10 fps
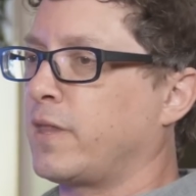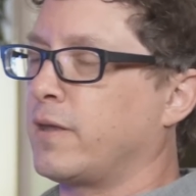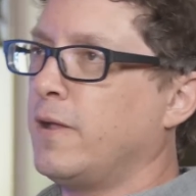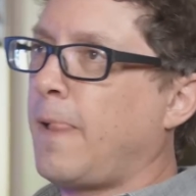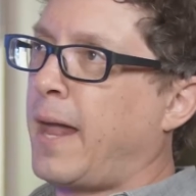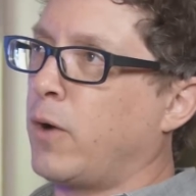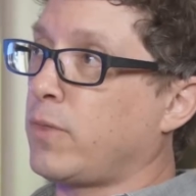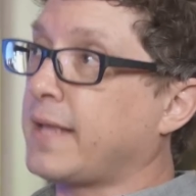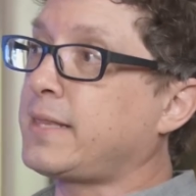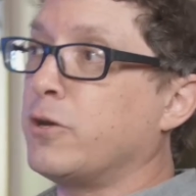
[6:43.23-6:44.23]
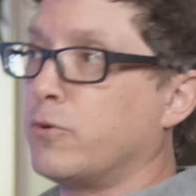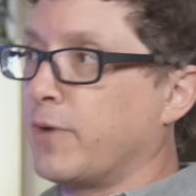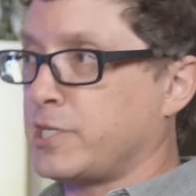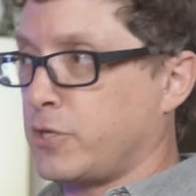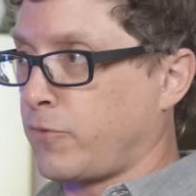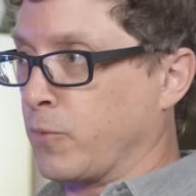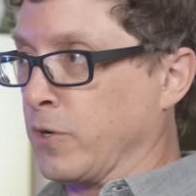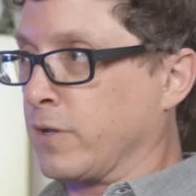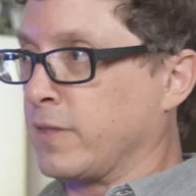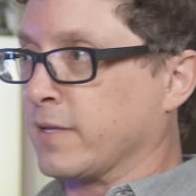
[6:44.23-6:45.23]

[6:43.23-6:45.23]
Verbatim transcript: And then how likelihood ratios work.